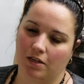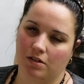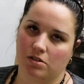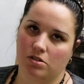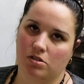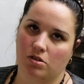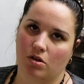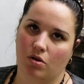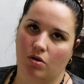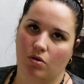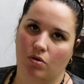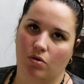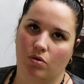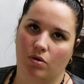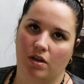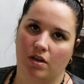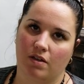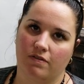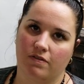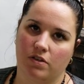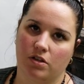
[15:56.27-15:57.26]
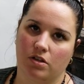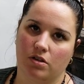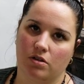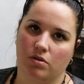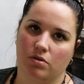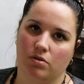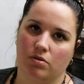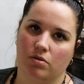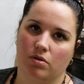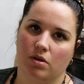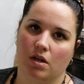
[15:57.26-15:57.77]
So if
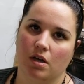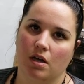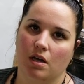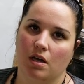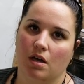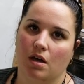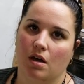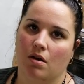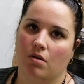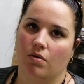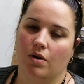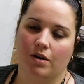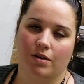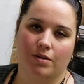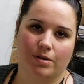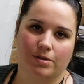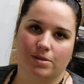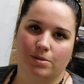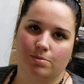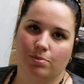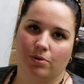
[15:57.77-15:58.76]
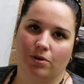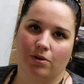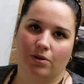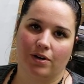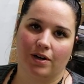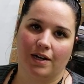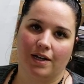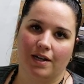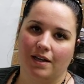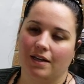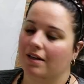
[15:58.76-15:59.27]
you want to explore
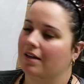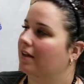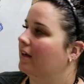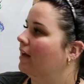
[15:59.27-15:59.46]
it,